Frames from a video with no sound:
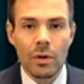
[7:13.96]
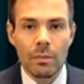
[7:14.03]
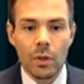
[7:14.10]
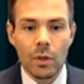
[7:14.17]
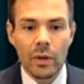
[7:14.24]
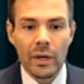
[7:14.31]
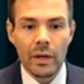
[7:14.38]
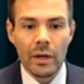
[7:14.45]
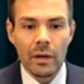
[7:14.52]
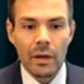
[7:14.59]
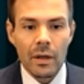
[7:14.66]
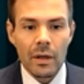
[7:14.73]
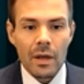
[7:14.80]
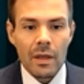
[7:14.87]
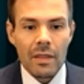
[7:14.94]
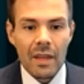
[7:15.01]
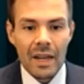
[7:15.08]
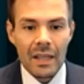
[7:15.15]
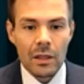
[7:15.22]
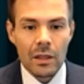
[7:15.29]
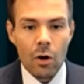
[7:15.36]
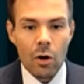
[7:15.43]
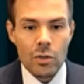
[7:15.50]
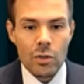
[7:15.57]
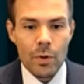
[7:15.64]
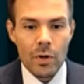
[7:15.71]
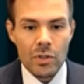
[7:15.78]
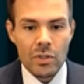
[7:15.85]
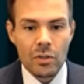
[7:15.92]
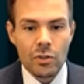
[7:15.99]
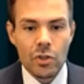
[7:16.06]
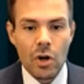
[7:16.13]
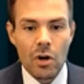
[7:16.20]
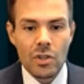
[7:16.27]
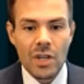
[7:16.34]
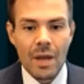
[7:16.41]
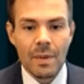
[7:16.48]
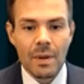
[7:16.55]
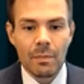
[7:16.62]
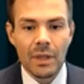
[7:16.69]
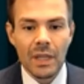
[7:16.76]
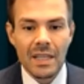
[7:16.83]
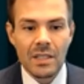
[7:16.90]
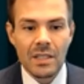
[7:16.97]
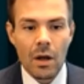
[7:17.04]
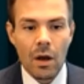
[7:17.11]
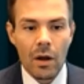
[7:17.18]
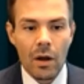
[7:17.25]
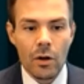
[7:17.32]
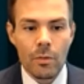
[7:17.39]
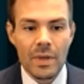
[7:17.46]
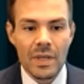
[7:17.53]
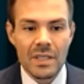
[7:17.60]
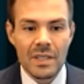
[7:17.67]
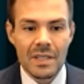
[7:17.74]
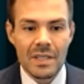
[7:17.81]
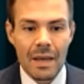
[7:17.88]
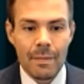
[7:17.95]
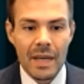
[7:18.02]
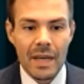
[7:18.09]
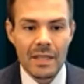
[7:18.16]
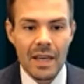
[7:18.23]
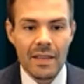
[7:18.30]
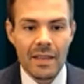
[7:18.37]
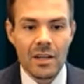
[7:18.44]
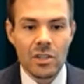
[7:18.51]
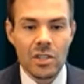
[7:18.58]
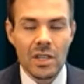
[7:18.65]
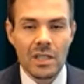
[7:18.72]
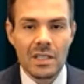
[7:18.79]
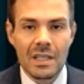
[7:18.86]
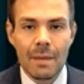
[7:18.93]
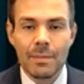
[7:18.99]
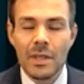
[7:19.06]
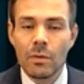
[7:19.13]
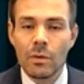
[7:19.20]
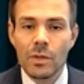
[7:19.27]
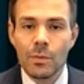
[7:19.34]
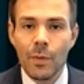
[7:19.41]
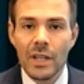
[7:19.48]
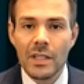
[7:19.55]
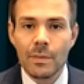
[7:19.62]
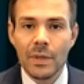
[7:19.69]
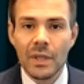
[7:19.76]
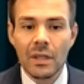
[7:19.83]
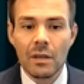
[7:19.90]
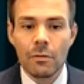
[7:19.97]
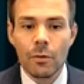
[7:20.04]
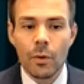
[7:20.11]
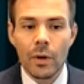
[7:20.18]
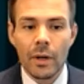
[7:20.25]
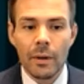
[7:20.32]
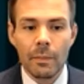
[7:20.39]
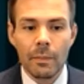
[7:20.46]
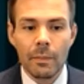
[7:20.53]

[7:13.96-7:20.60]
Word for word: her employer that a large personal charge had been placed on her business Amex and that she accepted responsibility for